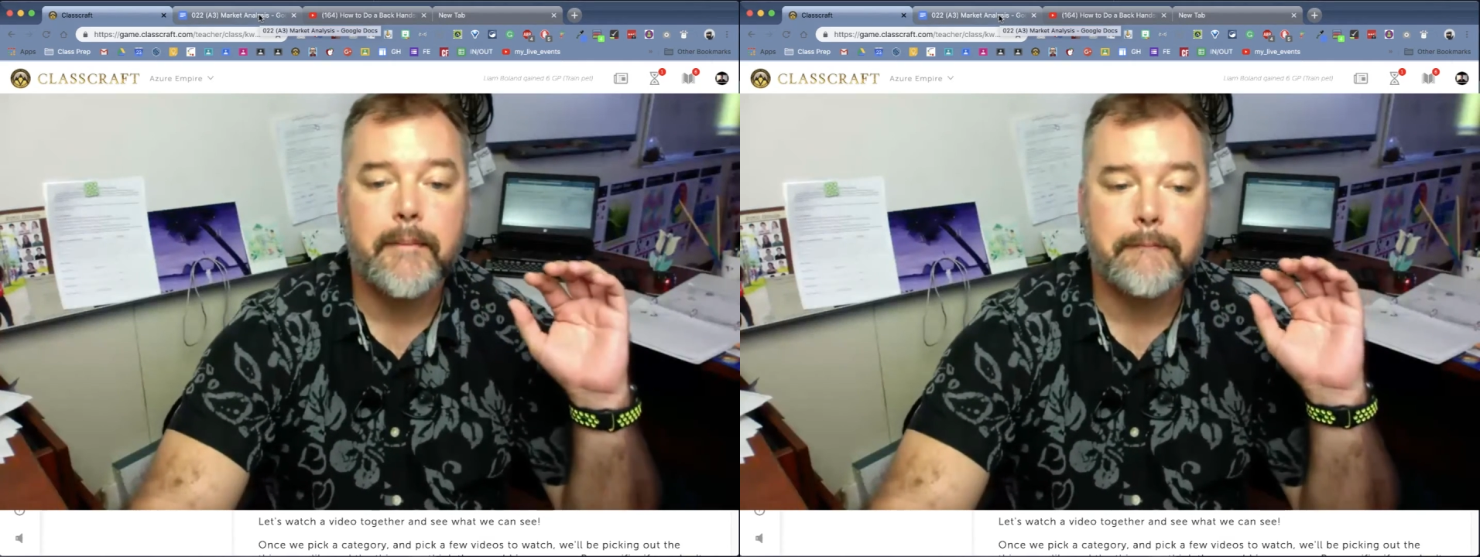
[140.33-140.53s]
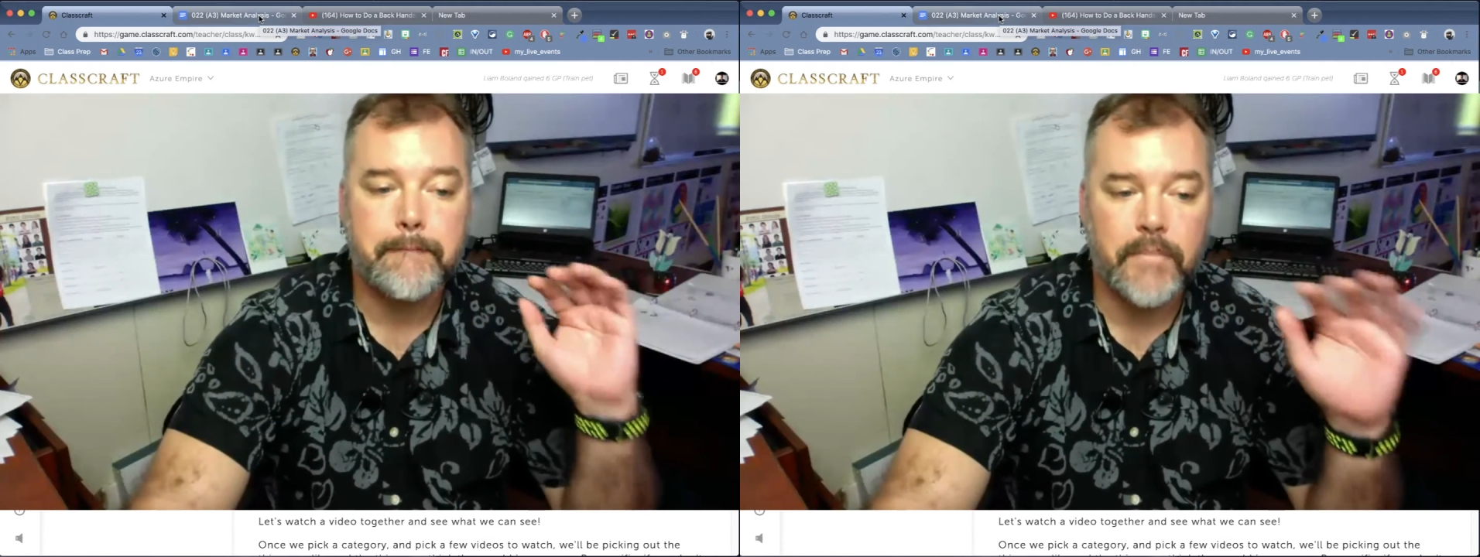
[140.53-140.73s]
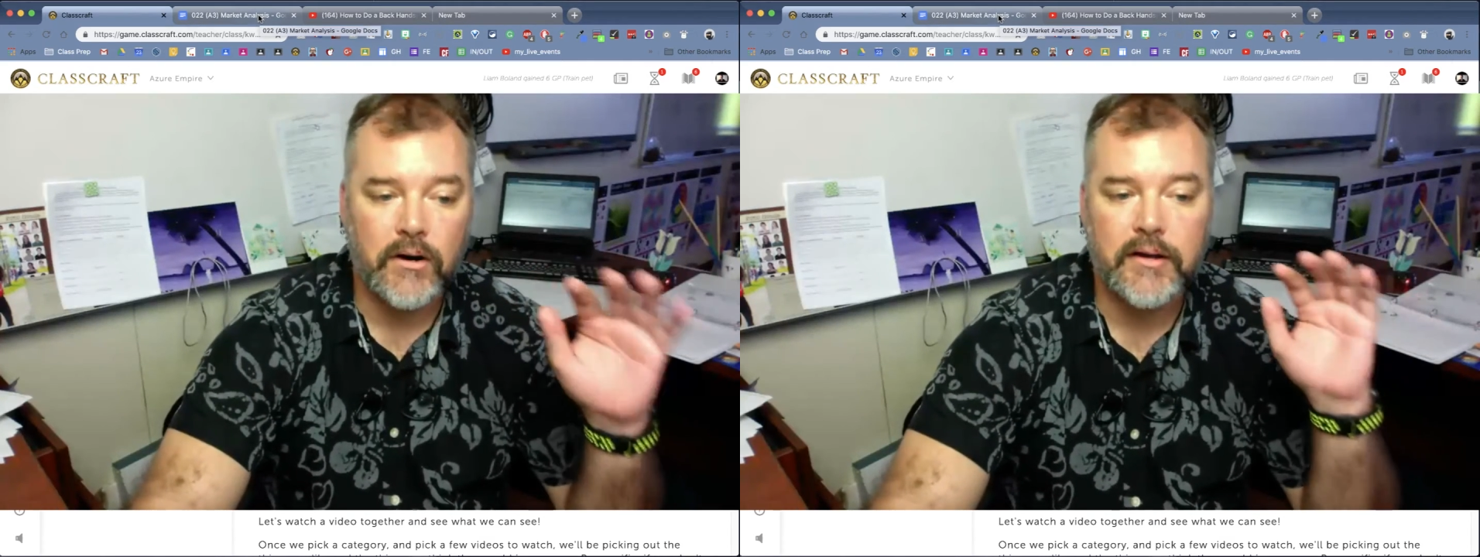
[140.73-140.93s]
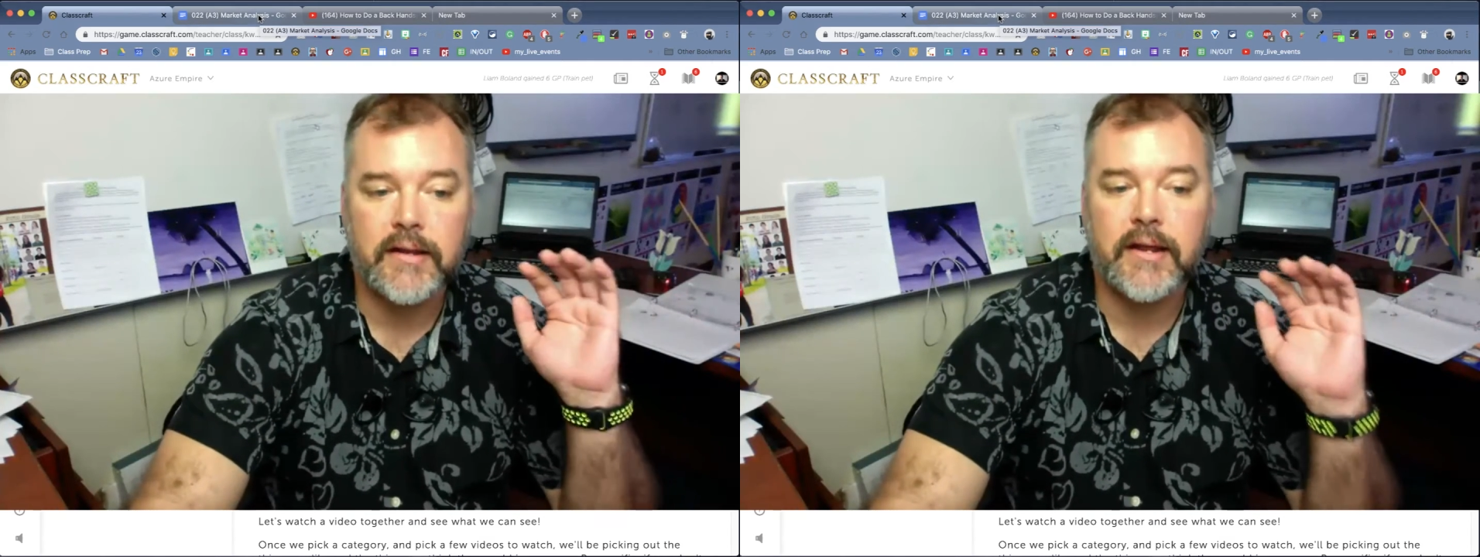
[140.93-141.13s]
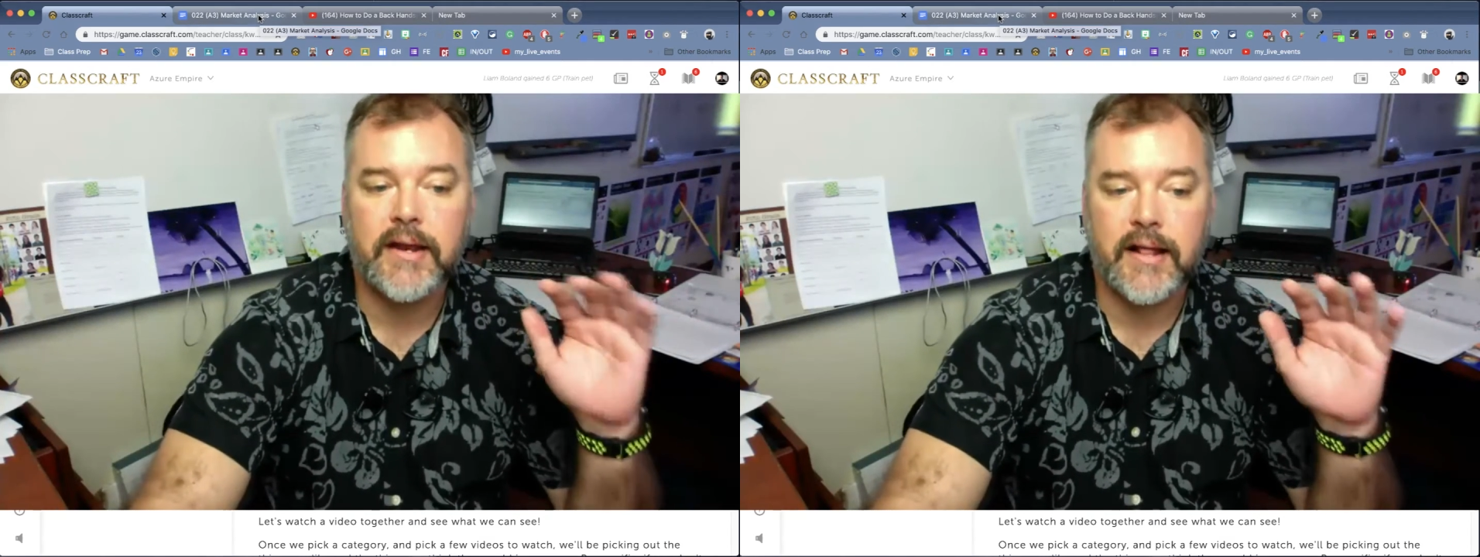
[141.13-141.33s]
Market
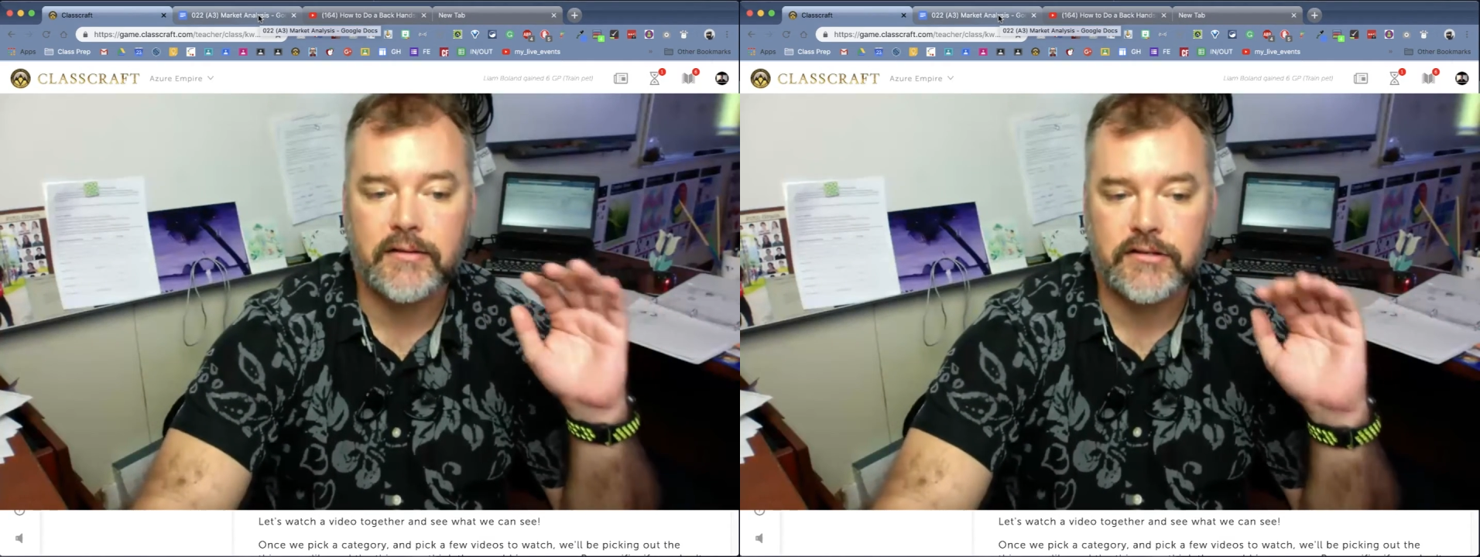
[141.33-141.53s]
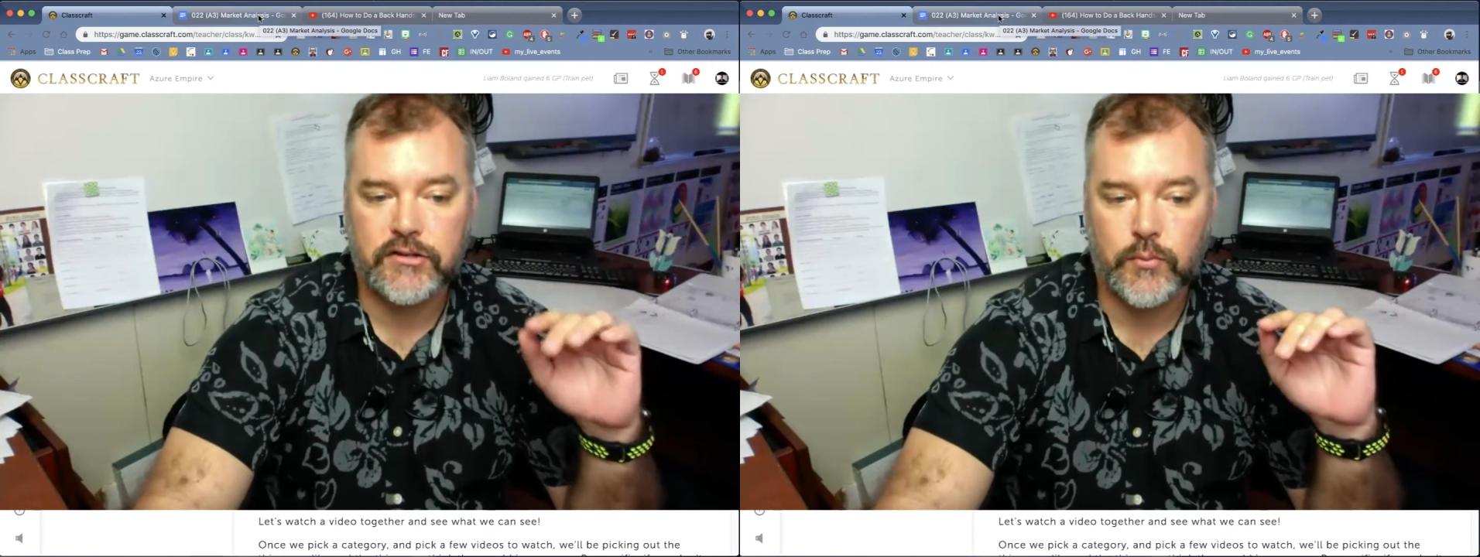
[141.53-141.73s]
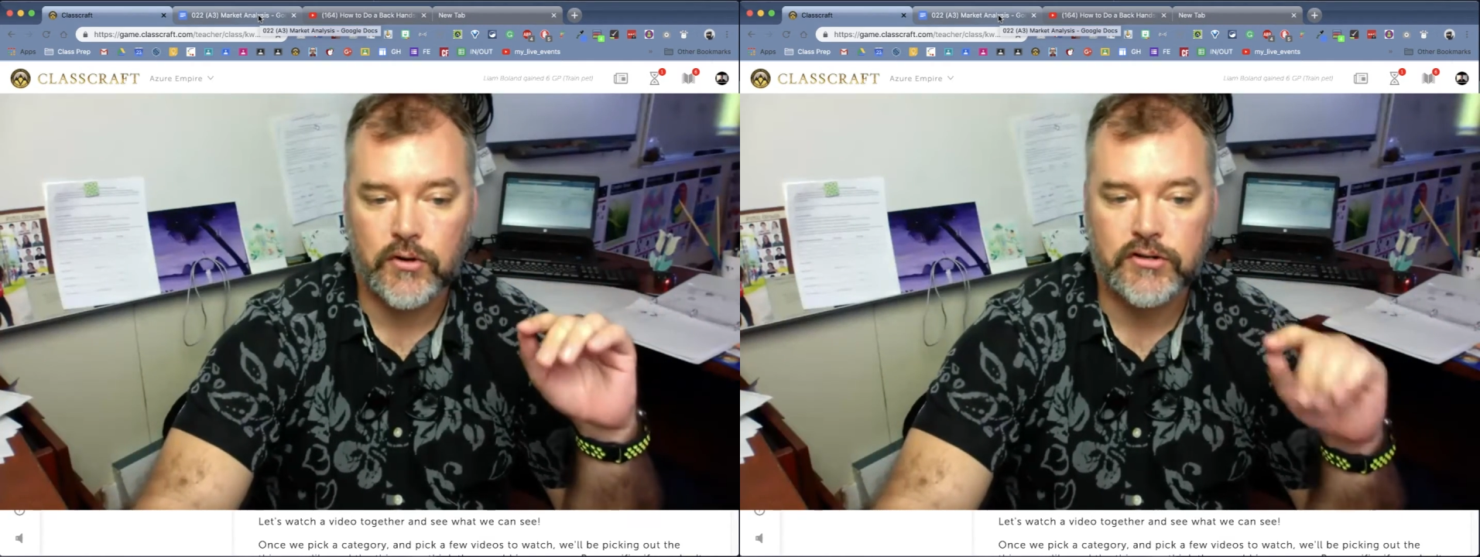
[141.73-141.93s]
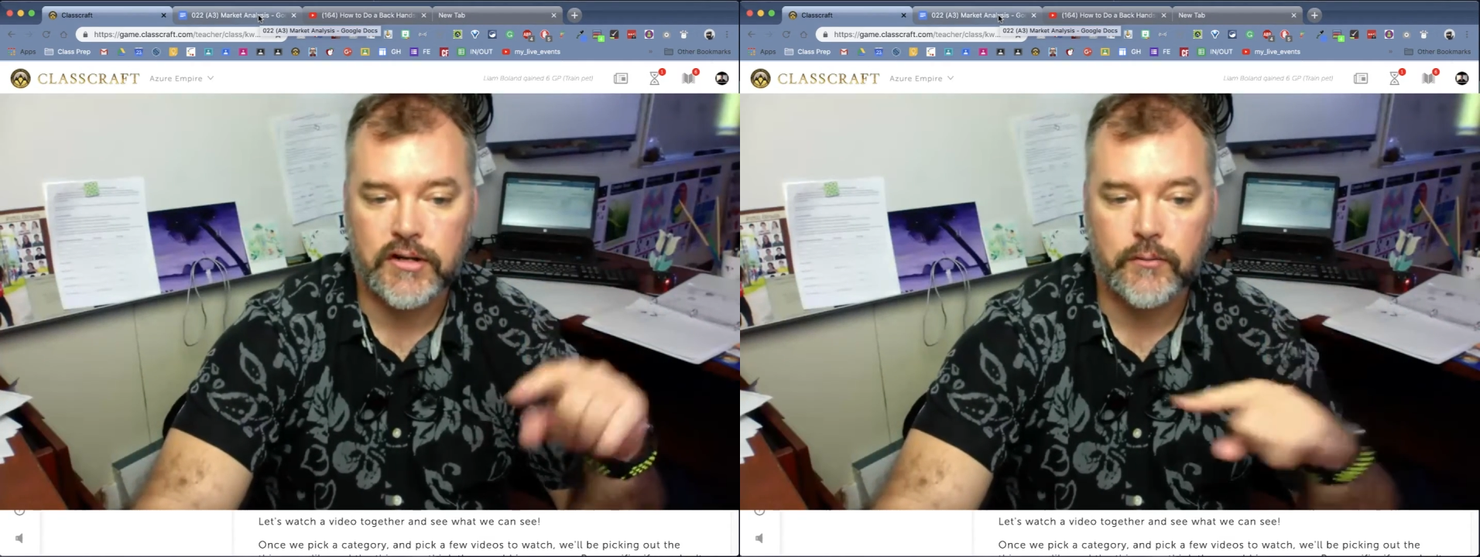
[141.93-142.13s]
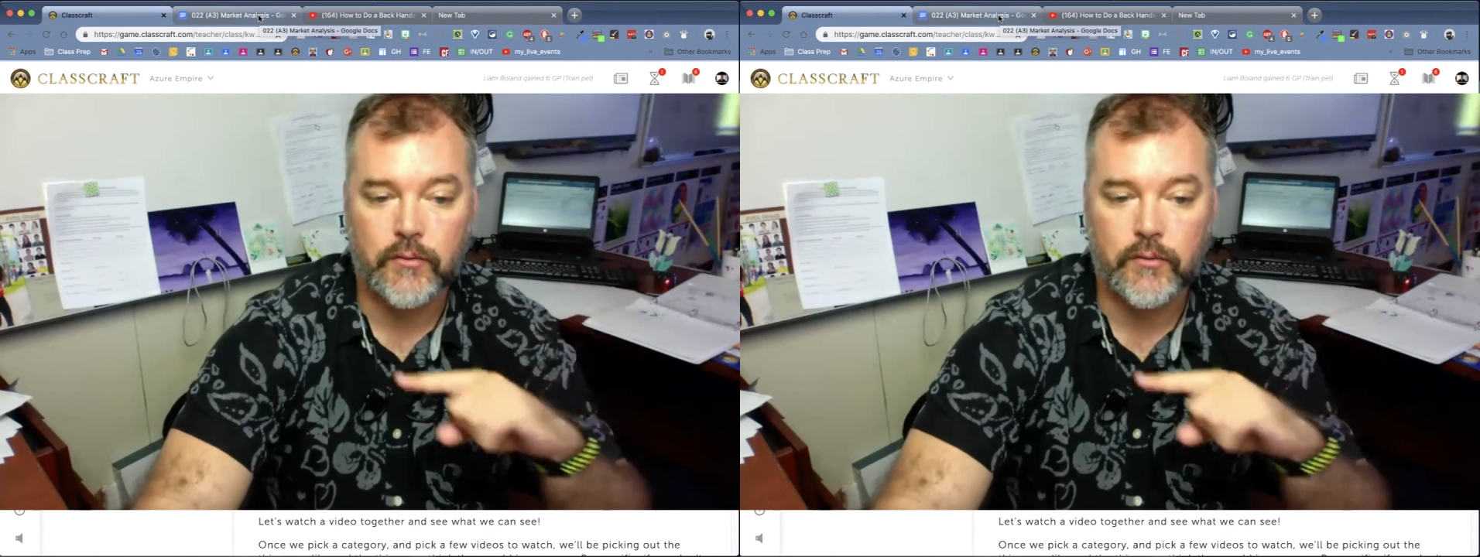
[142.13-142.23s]
Analysis Worksheet,